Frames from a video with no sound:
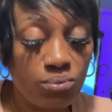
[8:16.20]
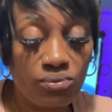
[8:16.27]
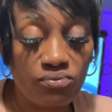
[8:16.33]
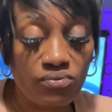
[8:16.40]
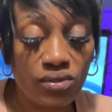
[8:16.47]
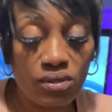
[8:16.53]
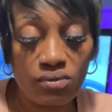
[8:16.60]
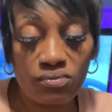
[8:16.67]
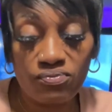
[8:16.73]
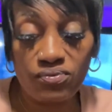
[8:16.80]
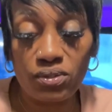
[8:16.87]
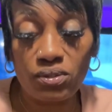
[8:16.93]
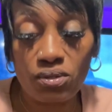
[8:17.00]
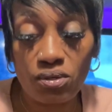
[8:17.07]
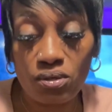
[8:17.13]
prevail for
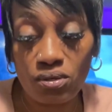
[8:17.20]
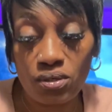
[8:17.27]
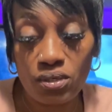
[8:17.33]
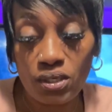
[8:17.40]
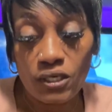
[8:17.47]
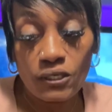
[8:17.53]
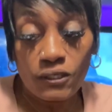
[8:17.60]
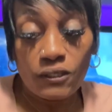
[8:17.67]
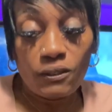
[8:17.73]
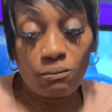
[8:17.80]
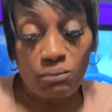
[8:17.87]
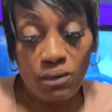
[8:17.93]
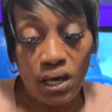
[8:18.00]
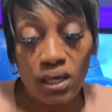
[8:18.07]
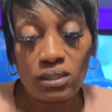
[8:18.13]
y'all
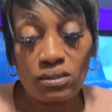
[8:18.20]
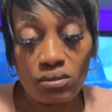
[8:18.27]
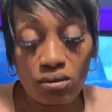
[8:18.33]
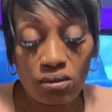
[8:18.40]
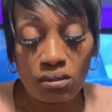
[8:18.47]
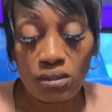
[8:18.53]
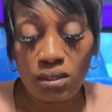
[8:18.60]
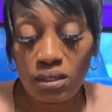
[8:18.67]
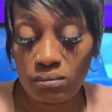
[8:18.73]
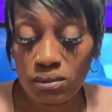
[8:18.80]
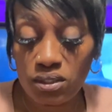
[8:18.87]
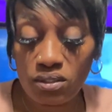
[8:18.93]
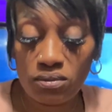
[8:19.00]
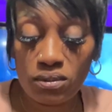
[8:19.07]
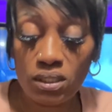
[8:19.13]
pack it all up.
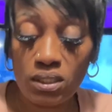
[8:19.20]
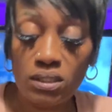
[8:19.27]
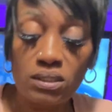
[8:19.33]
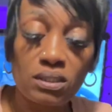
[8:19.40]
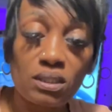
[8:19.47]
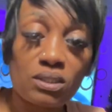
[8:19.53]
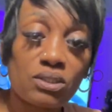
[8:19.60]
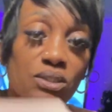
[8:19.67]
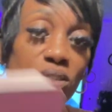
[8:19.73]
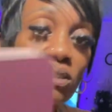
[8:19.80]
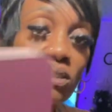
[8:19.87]
Leave he say, she